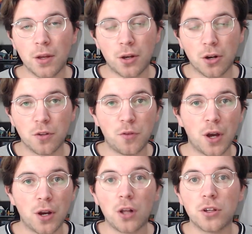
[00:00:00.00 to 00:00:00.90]
You're going to
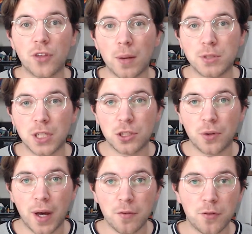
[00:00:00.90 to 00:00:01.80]
define all the types that you
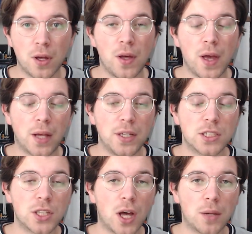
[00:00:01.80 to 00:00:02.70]
have, and
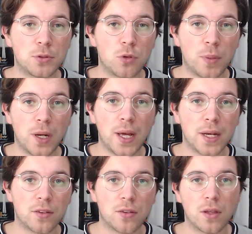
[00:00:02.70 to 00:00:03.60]
these types will be
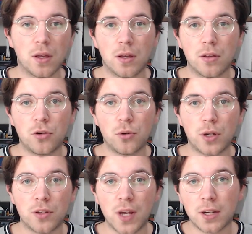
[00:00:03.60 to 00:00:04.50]
linked to
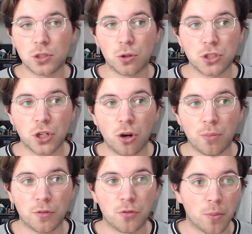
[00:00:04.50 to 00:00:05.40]
the data source they're
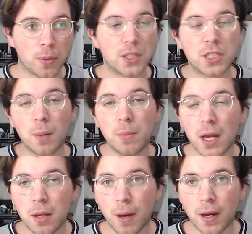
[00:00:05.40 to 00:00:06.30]
coming from. And this can be
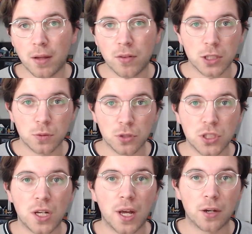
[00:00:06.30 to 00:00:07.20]
any backend, as we'll
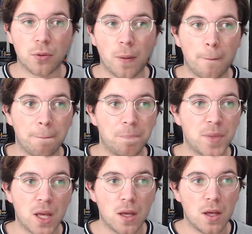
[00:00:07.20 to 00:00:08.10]
see later on.
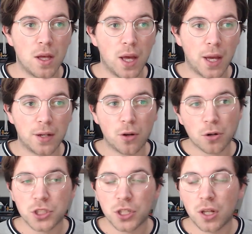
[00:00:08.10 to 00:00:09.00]
And
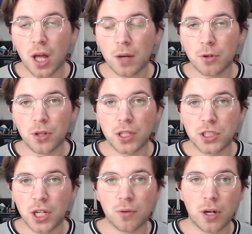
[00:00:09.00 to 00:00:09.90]
our CLI will then
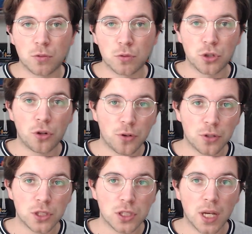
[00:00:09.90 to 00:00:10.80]
generate
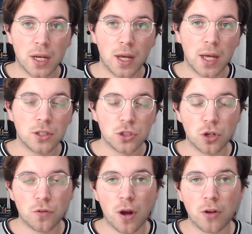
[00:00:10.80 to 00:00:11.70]
resolvers and the
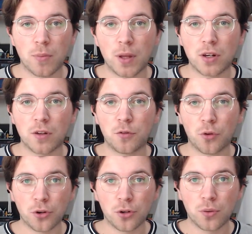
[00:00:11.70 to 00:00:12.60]
server automatically
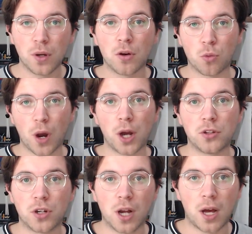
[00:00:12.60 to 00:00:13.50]
for you right
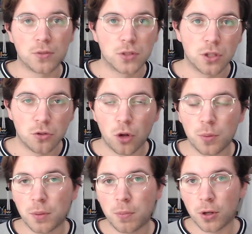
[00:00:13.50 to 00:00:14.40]
in the cloud. So it
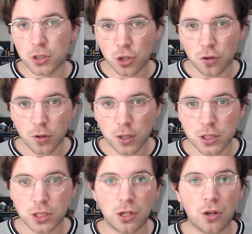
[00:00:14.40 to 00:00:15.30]
will be deployed
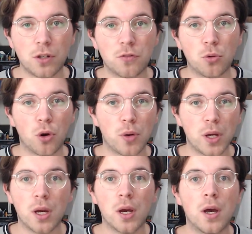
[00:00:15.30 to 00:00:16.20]
serverless. You don't have to
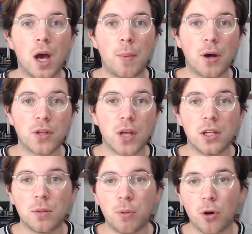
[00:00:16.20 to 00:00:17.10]
worry about
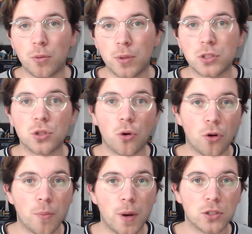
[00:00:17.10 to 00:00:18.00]
any deployments
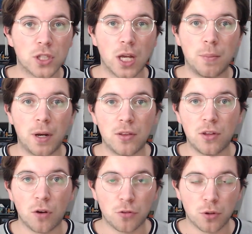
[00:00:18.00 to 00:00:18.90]
or about
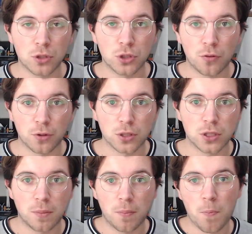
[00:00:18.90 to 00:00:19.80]
scalability of your
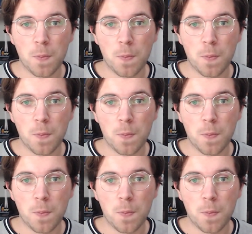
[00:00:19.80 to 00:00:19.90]
resolvers.